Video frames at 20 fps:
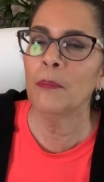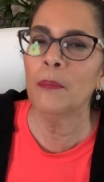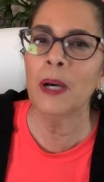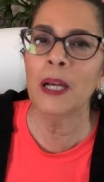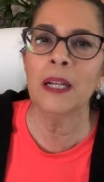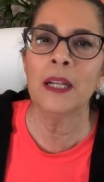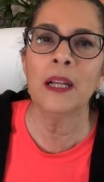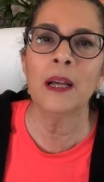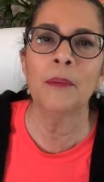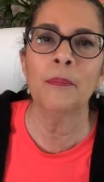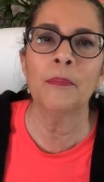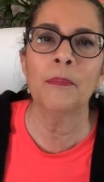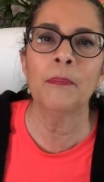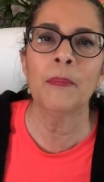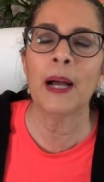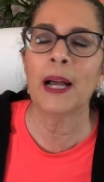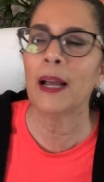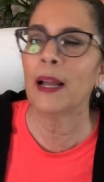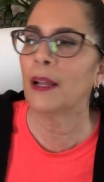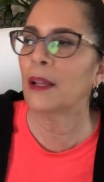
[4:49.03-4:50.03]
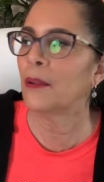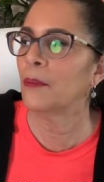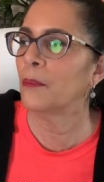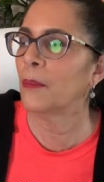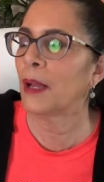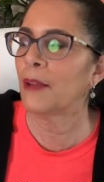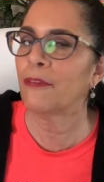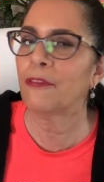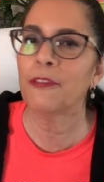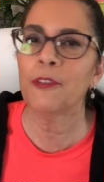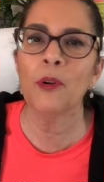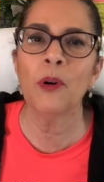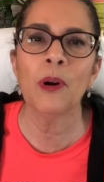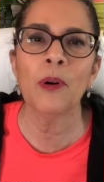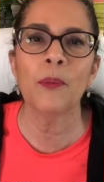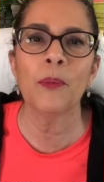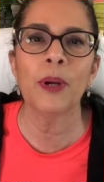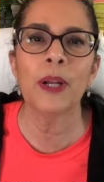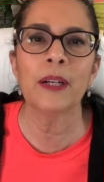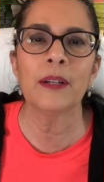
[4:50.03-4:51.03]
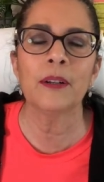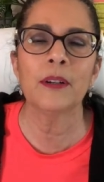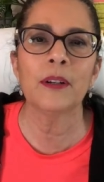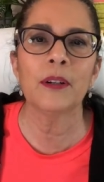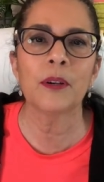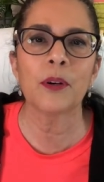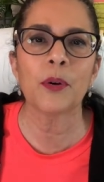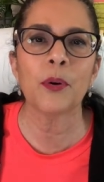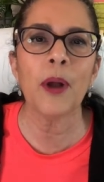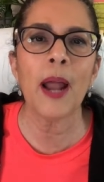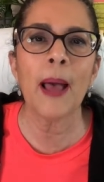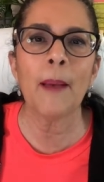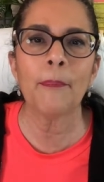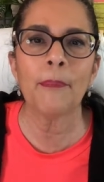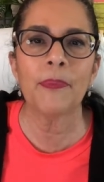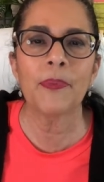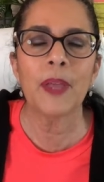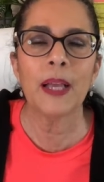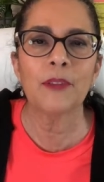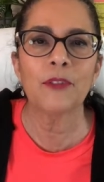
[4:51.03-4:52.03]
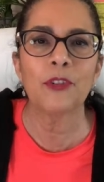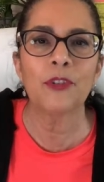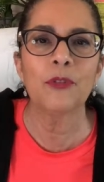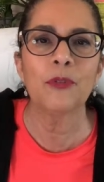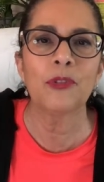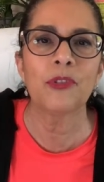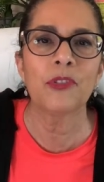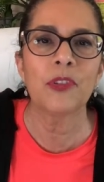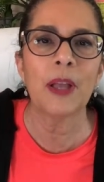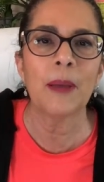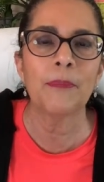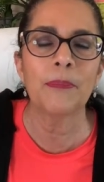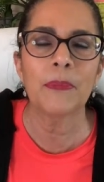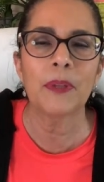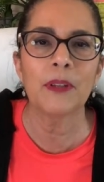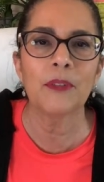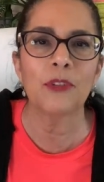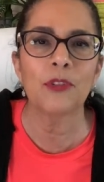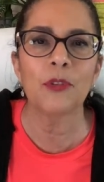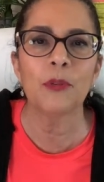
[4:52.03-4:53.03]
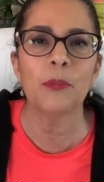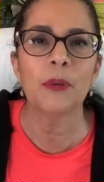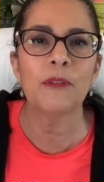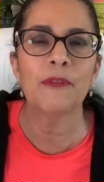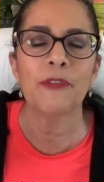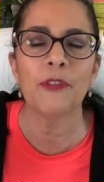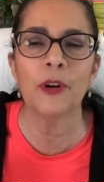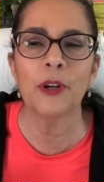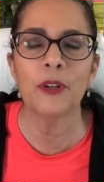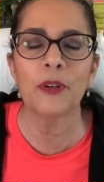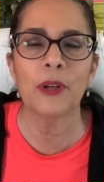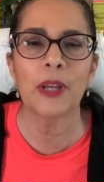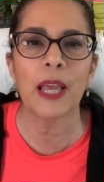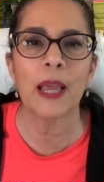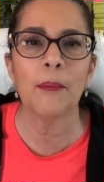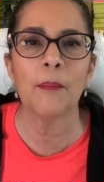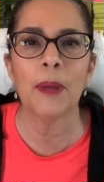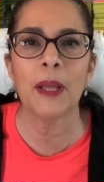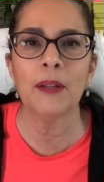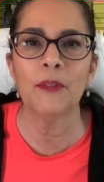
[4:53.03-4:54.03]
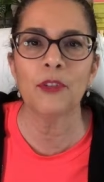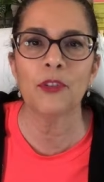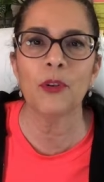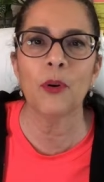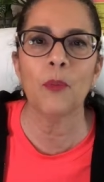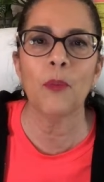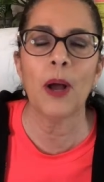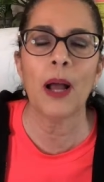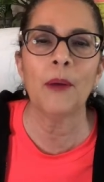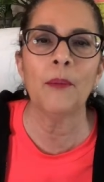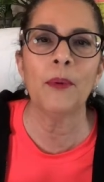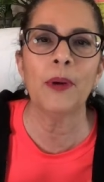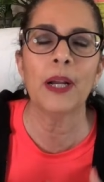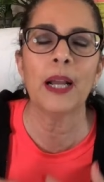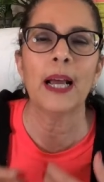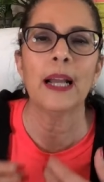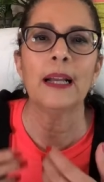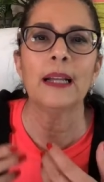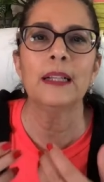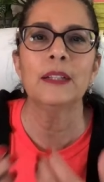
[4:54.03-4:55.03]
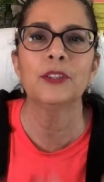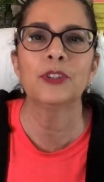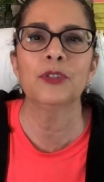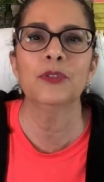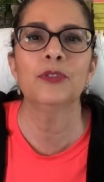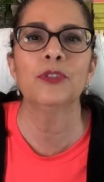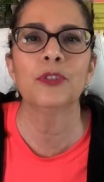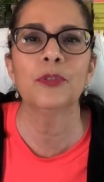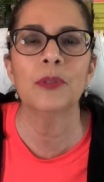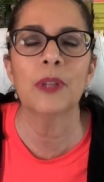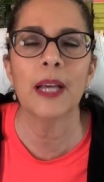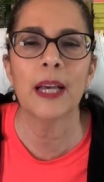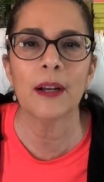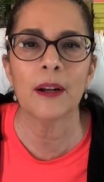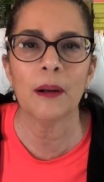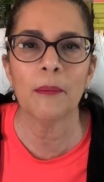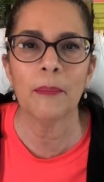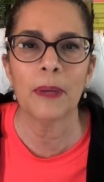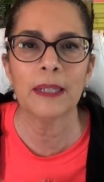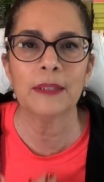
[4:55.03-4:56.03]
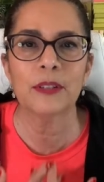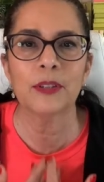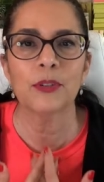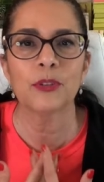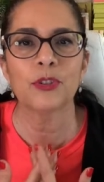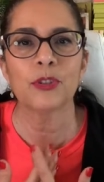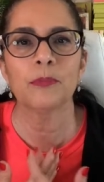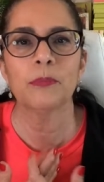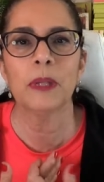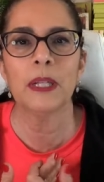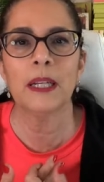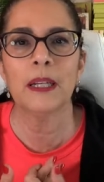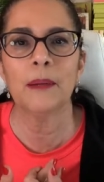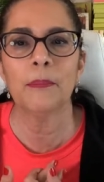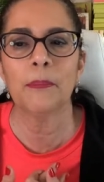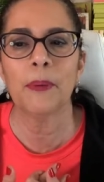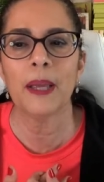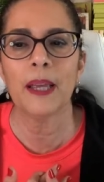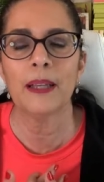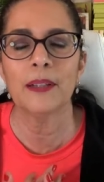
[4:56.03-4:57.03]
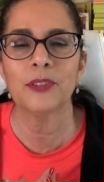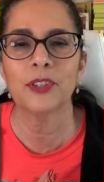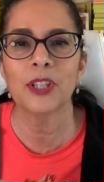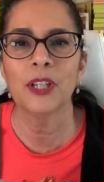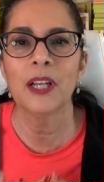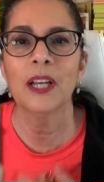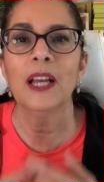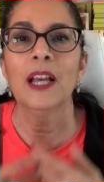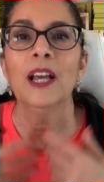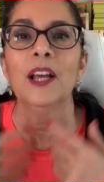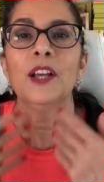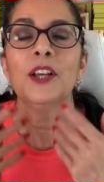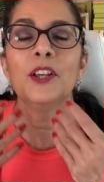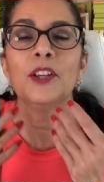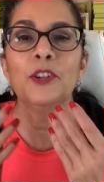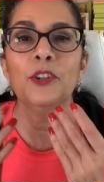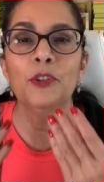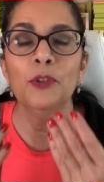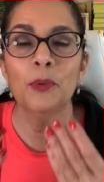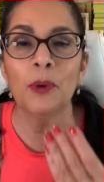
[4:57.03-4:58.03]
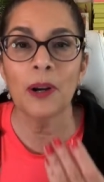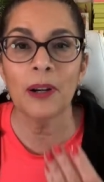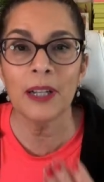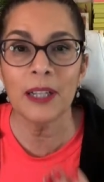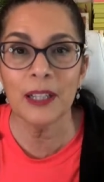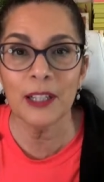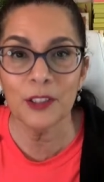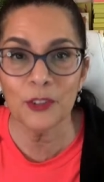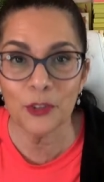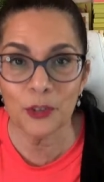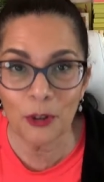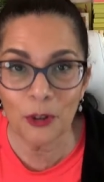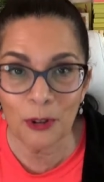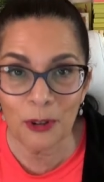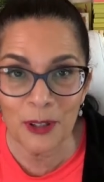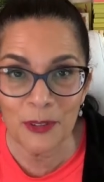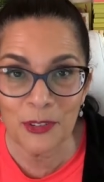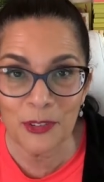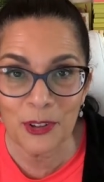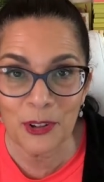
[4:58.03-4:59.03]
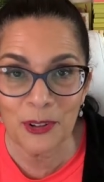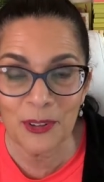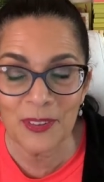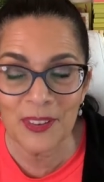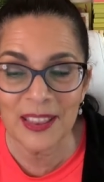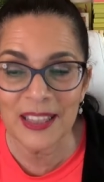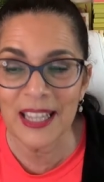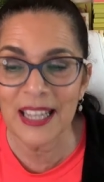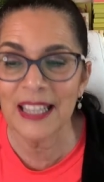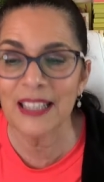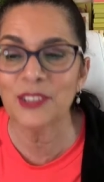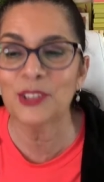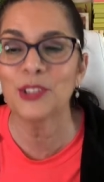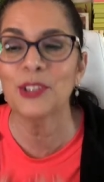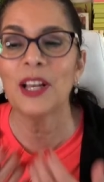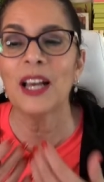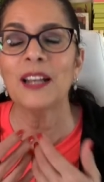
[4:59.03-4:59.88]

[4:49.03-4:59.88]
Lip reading: muddy up my floor with crap that you stepped into before you came in. So why would I let you do that on my social media page? You are in control of certain things. You